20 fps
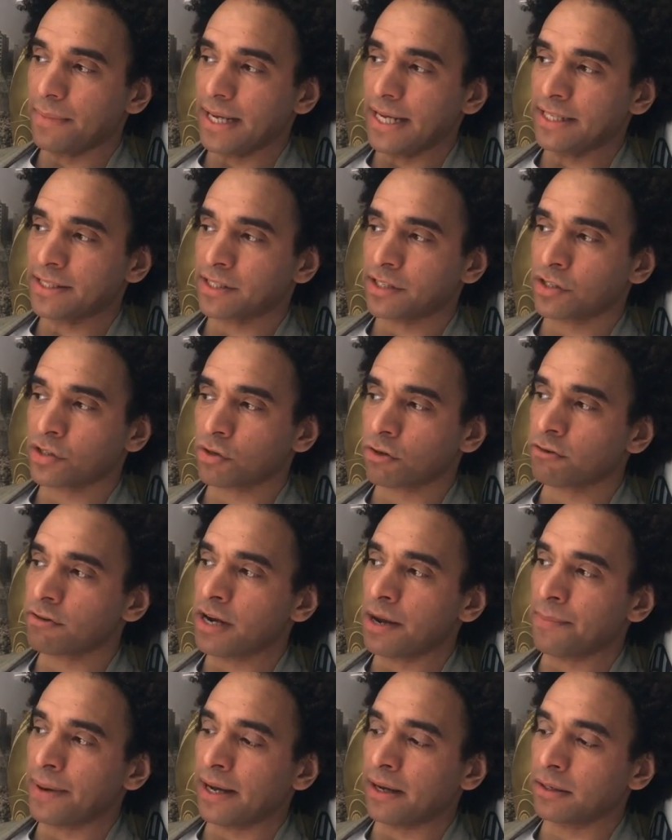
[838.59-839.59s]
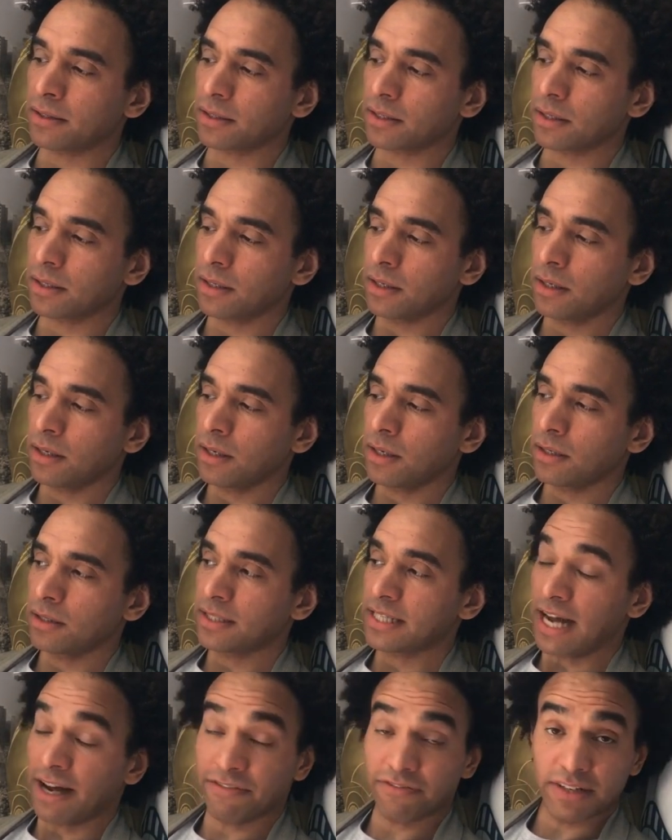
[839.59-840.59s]
It's a story about
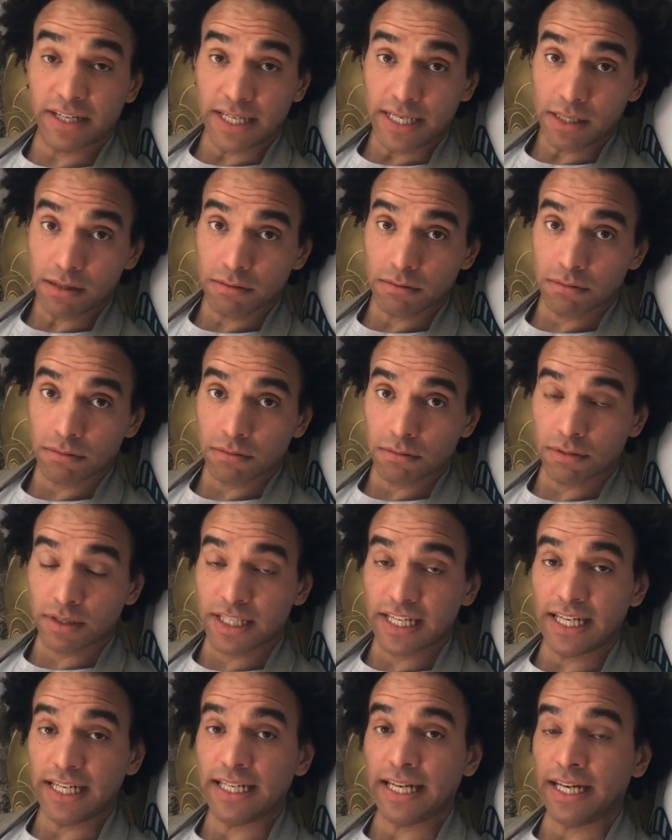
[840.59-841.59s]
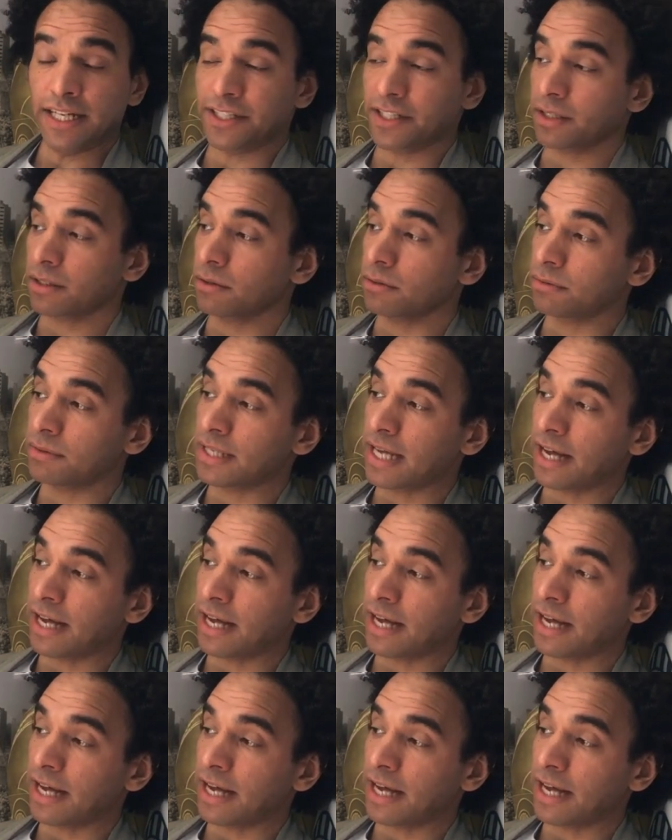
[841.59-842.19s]
Daphne, a teenager called